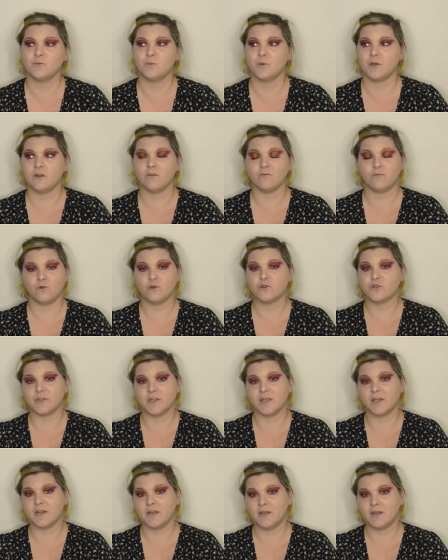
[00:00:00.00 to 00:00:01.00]
but
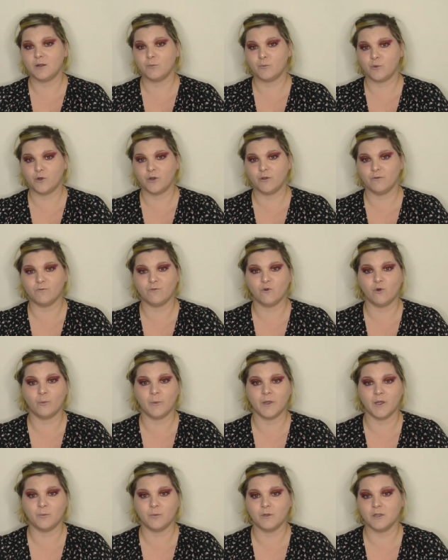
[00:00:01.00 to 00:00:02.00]
unfortunately it ended up putting four
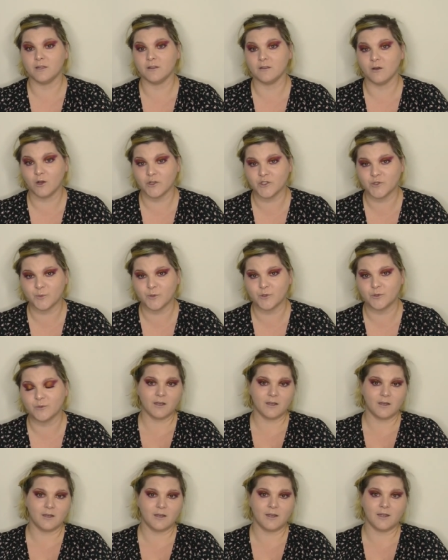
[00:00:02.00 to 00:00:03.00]
people in the hospital.
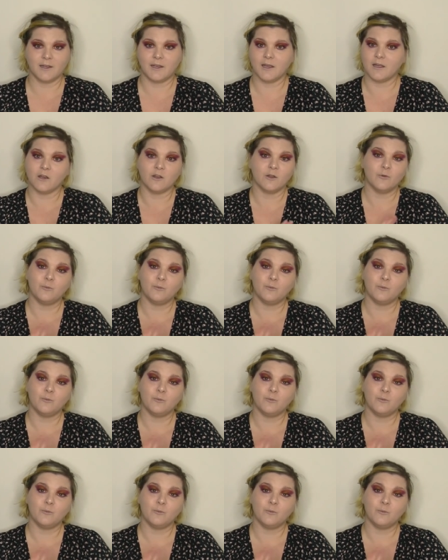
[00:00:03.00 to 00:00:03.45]
Again,